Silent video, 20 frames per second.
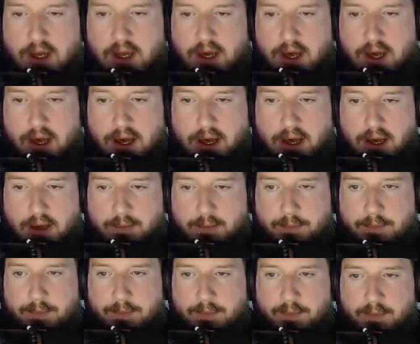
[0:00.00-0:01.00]

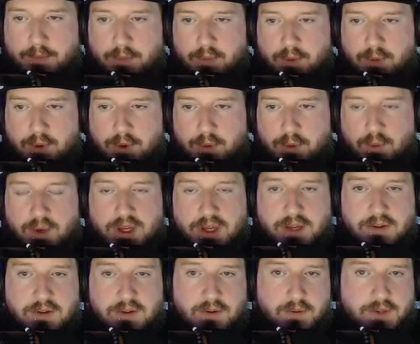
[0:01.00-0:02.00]
Um, what you
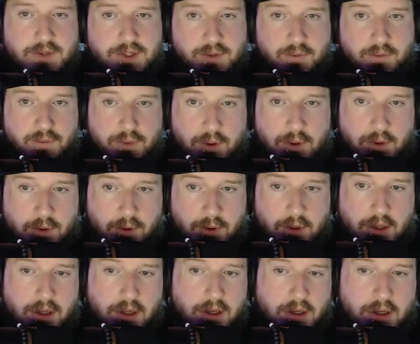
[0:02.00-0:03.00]
do is you
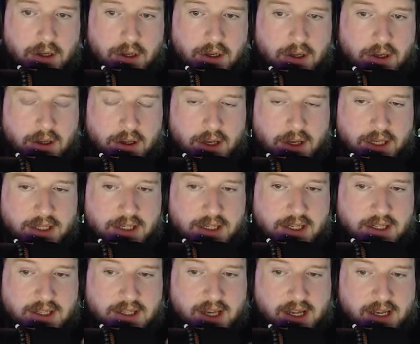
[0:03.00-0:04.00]
roll a six
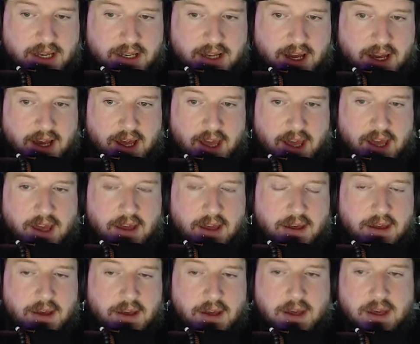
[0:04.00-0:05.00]
sided die,
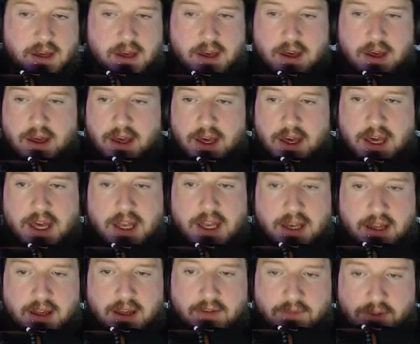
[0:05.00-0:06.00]
and
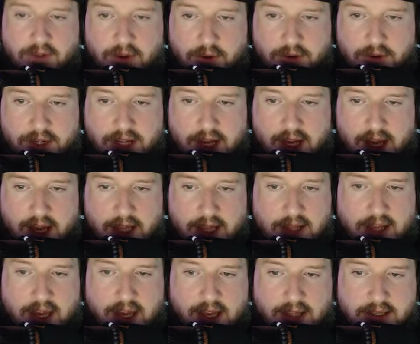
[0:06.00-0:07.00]
if your die
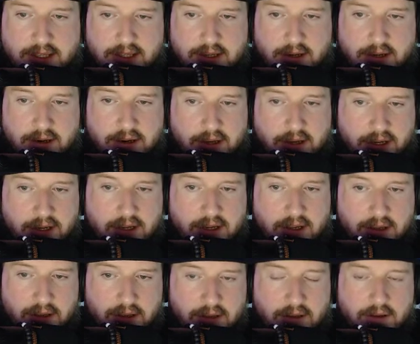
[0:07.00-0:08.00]
lands on
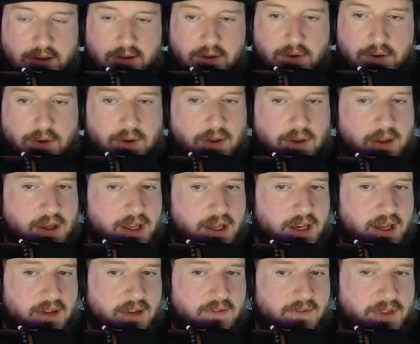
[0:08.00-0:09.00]

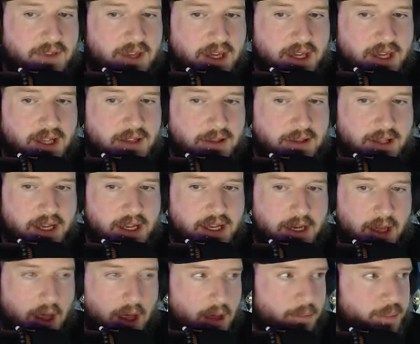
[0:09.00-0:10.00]
any of the lit
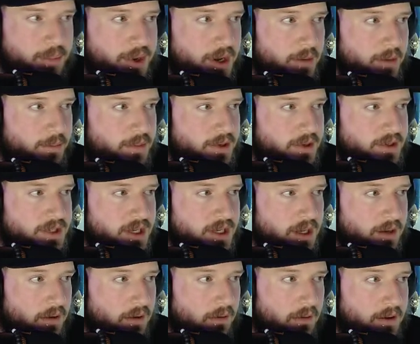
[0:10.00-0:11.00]
up numbers
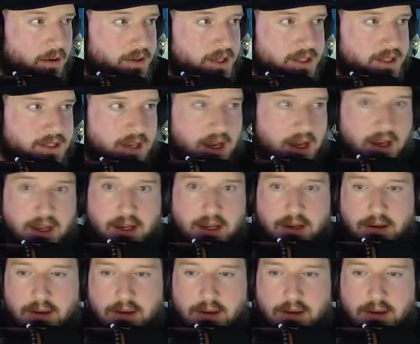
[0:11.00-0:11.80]
here on the side,